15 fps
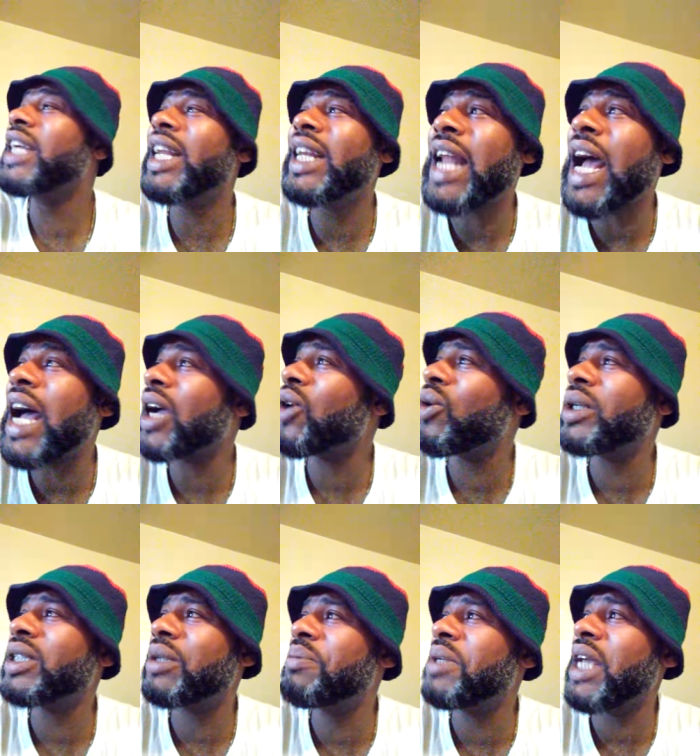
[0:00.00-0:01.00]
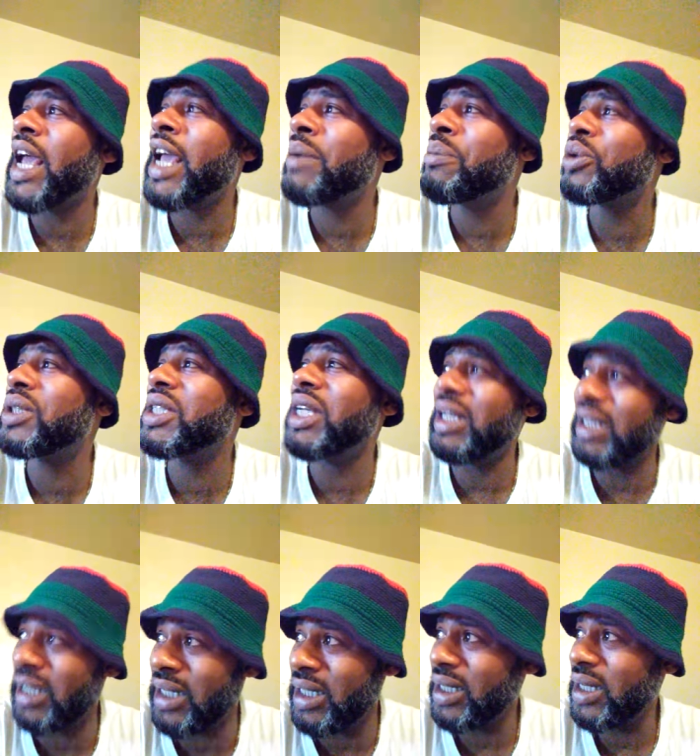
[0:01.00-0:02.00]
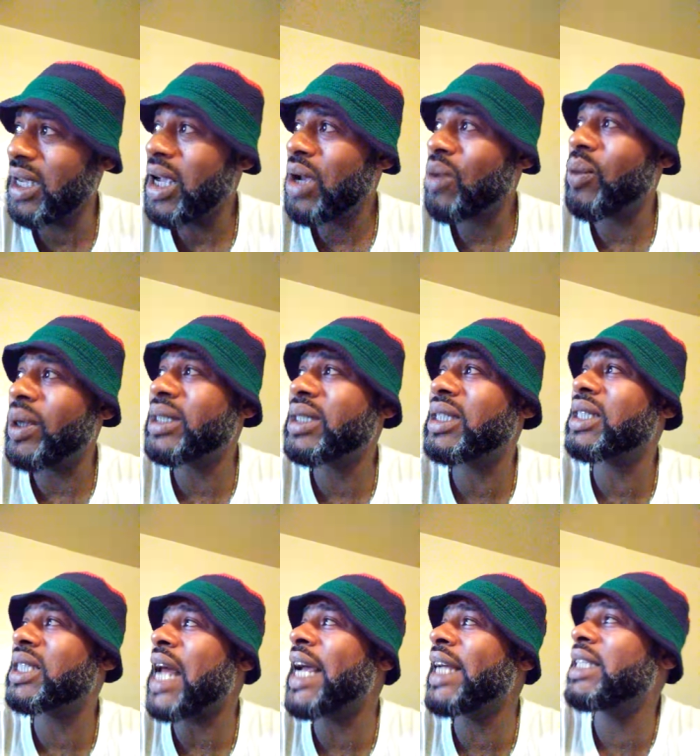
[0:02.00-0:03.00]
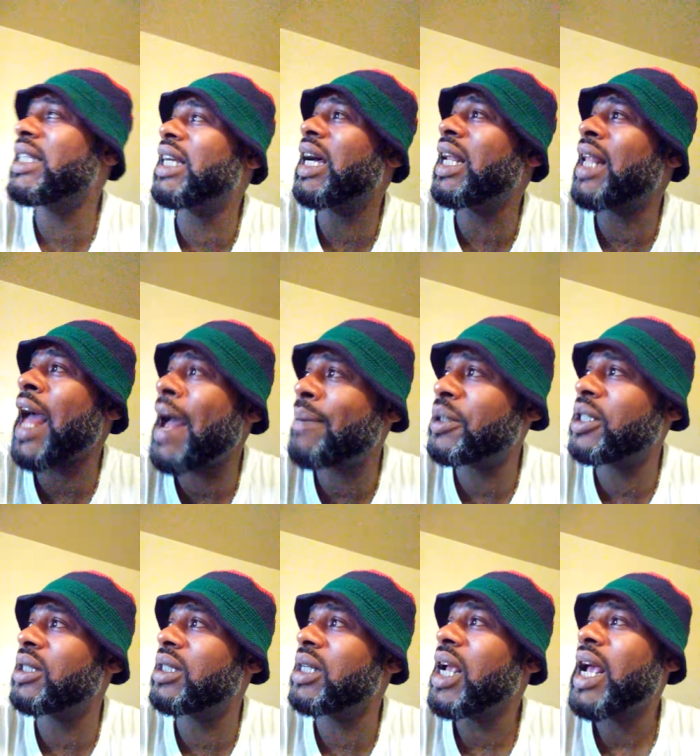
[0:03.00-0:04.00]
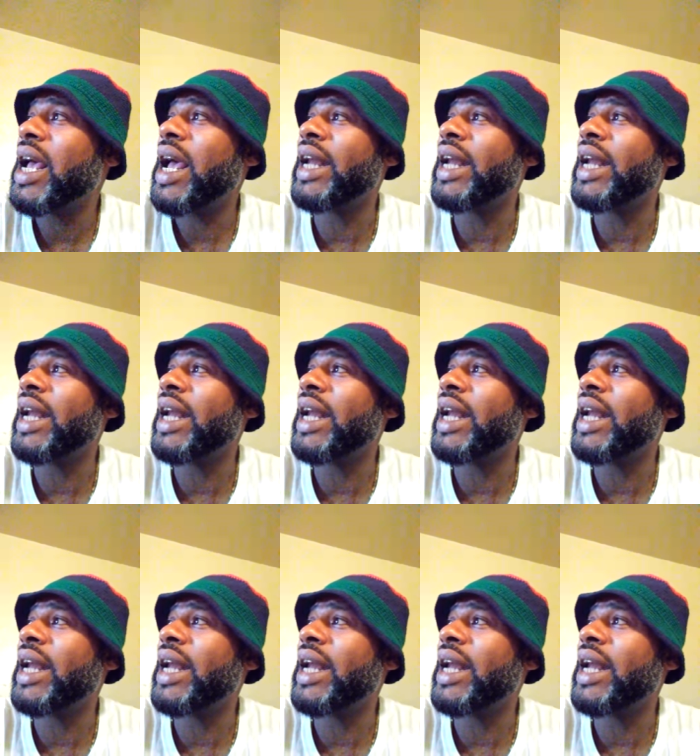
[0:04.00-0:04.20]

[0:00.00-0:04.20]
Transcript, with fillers: You're not going to be able to eat when society collapses.